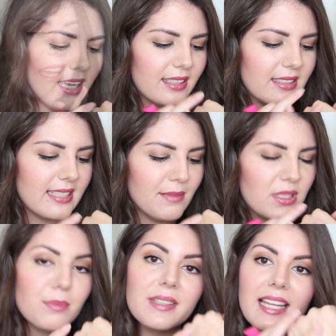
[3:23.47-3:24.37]
It
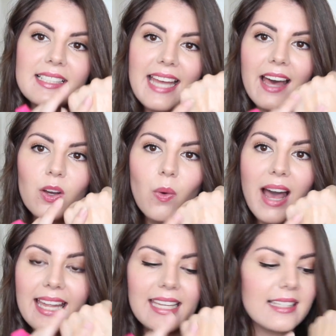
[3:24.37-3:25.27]
seems to blend out
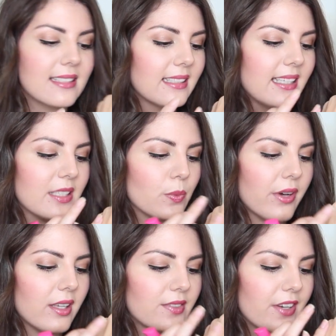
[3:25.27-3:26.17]
quite easily as
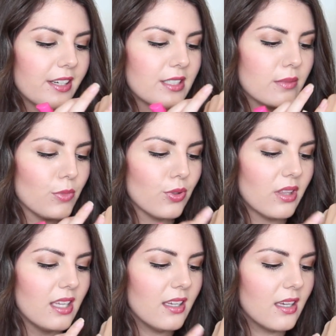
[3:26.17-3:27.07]
well. It's very
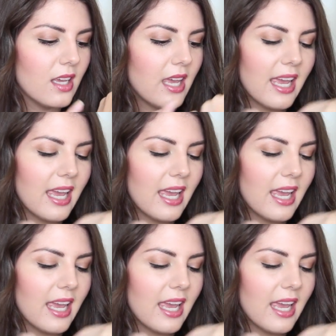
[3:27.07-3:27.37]
smoothing.